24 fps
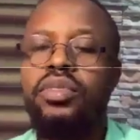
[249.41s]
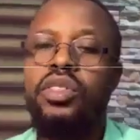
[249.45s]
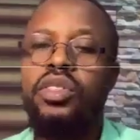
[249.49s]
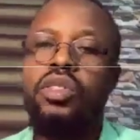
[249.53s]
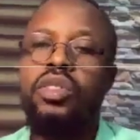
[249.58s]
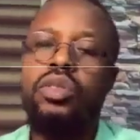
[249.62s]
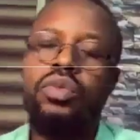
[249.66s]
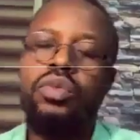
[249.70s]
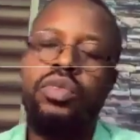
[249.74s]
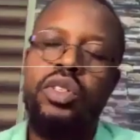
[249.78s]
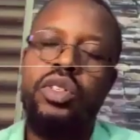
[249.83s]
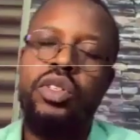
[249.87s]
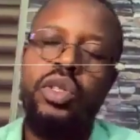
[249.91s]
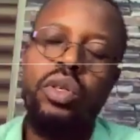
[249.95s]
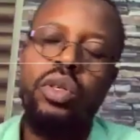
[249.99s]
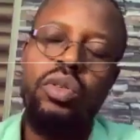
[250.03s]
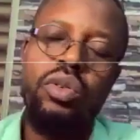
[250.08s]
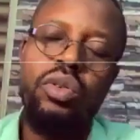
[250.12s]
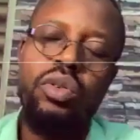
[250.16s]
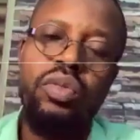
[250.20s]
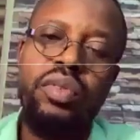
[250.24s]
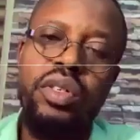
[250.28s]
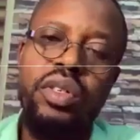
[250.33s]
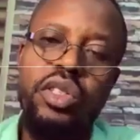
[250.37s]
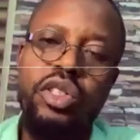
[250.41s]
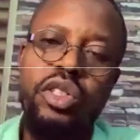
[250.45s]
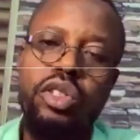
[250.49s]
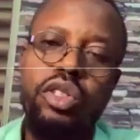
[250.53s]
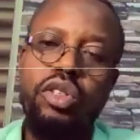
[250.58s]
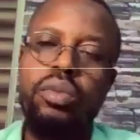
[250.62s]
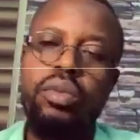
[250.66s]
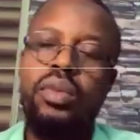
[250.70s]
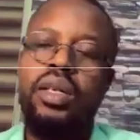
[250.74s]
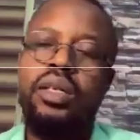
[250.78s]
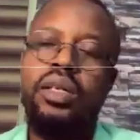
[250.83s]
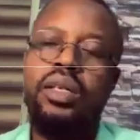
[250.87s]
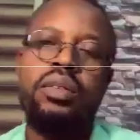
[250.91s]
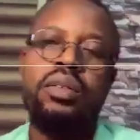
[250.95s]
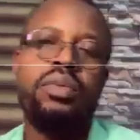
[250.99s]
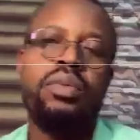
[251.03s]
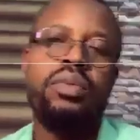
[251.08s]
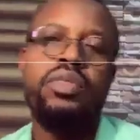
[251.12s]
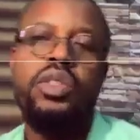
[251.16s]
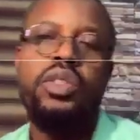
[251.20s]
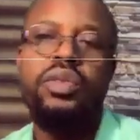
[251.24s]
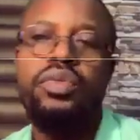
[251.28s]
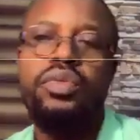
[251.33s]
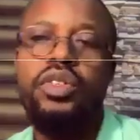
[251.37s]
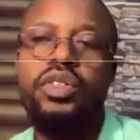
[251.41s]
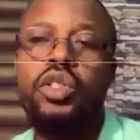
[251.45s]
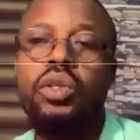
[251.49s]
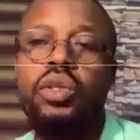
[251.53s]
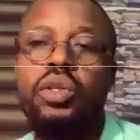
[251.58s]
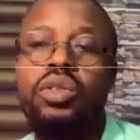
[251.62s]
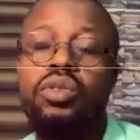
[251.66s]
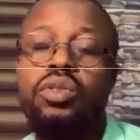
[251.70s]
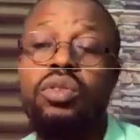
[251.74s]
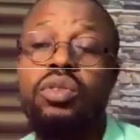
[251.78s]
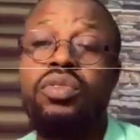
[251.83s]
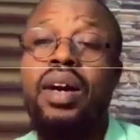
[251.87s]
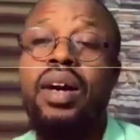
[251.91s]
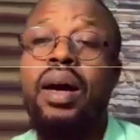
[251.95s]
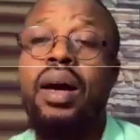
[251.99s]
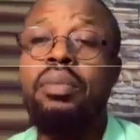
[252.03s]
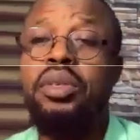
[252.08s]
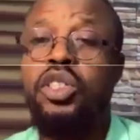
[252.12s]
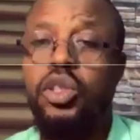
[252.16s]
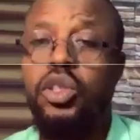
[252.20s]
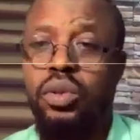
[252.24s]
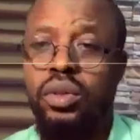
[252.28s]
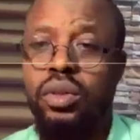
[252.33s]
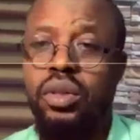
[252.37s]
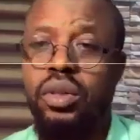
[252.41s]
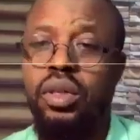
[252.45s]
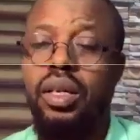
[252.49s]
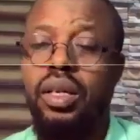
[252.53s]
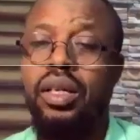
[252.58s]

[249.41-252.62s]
the features of Ethereum, and the features of Arbitrum,